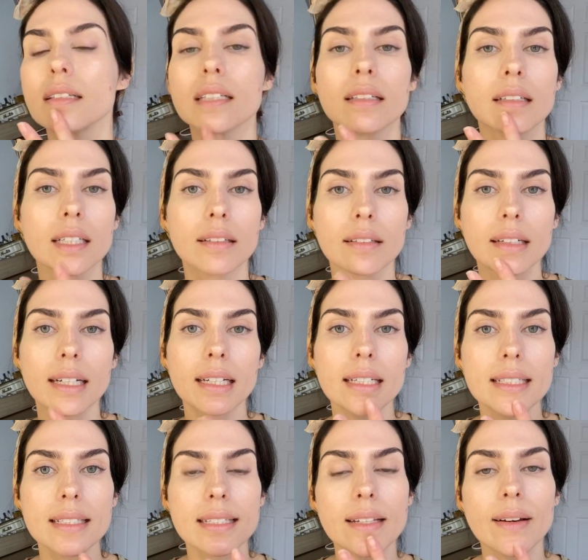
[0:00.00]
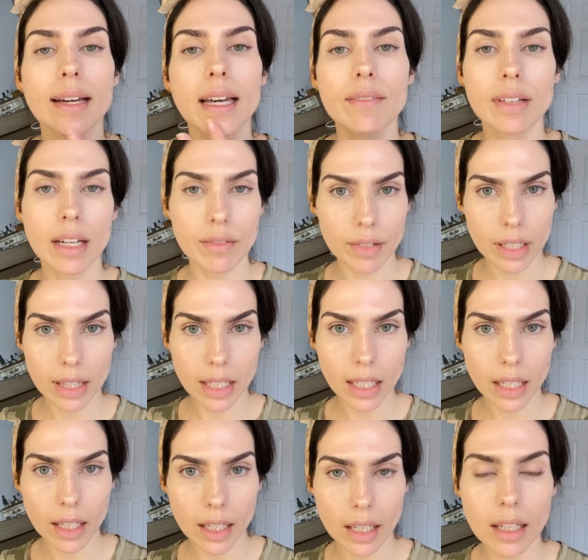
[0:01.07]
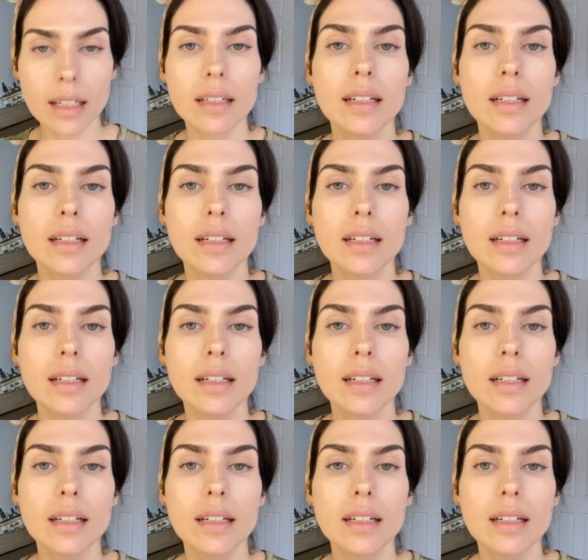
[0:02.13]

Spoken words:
All right, so I have everything,